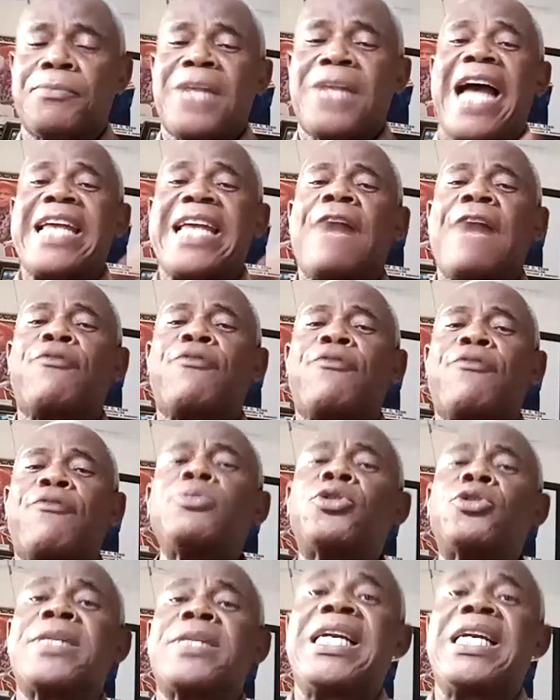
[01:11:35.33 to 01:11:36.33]
I have come
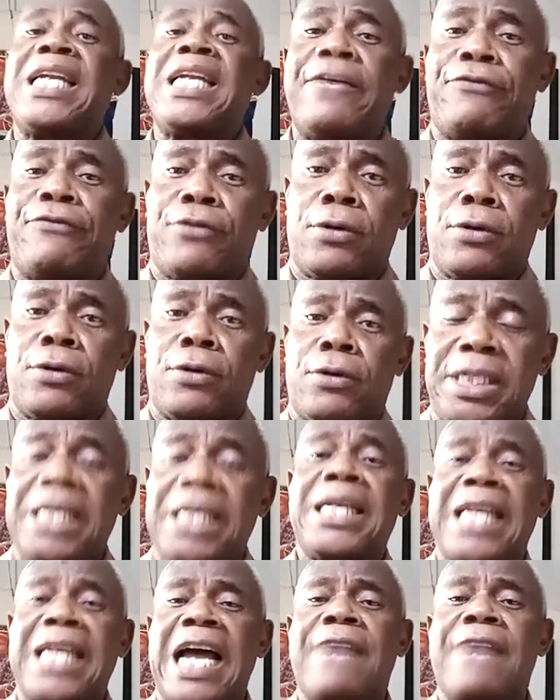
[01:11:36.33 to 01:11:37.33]
to the level
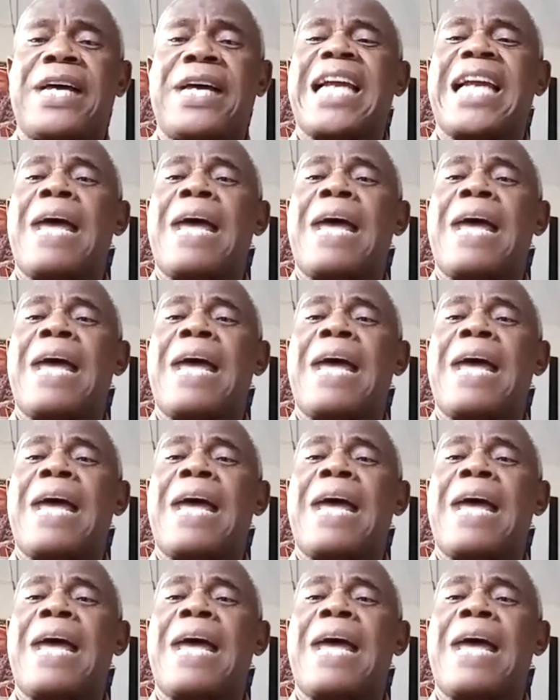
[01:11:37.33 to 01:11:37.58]
in life that